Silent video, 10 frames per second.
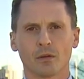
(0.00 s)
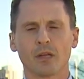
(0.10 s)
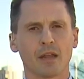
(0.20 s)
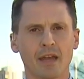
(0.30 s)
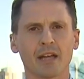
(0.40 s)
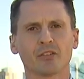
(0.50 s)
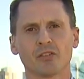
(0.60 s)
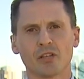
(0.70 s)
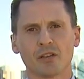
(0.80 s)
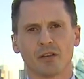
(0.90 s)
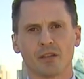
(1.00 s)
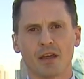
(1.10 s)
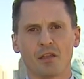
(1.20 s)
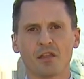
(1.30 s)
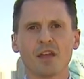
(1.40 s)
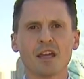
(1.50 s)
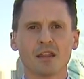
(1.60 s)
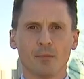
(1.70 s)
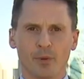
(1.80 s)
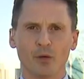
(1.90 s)
Yeah, they actually say that they think
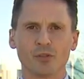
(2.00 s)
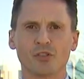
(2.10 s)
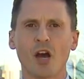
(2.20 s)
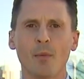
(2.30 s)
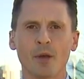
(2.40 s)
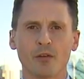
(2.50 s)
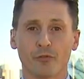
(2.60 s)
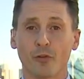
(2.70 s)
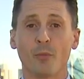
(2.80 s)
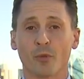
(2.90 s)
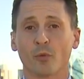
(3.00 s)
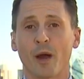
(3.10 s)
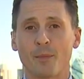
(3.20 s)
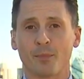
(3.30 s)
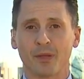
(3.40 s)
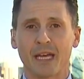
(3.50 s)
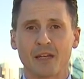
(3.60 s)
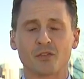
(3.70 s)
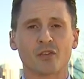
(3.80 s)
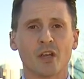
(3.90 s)
the bill is coming from the right
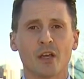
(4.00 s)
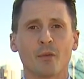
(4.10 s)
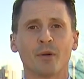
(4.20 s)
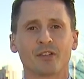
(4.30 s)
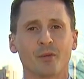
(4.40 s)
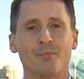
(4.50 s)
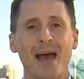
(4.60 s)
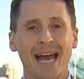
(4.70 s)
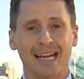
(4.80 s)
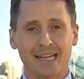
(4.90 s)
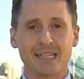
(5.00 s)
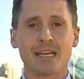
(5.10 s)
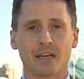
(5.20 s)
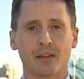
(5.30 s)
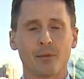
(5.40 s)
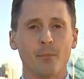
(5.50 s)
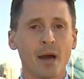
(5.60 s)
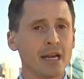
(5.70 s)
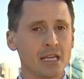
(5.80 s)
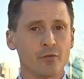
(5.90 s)
place, but it's a bad idea. It
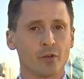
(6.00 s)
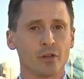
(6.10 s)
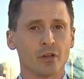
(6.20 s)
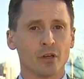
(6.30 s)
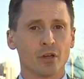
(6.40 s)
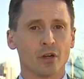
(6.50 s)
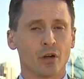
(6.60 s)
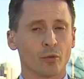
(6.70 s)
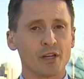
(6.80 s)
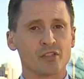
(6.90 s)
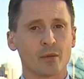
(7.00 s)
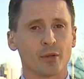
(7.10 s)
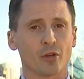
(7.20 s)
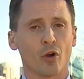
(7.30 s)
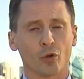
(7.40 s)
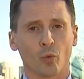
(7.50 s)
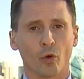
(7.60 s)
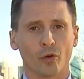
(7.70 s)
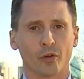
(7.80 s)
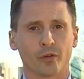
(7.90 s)
might even erase some of their hard work.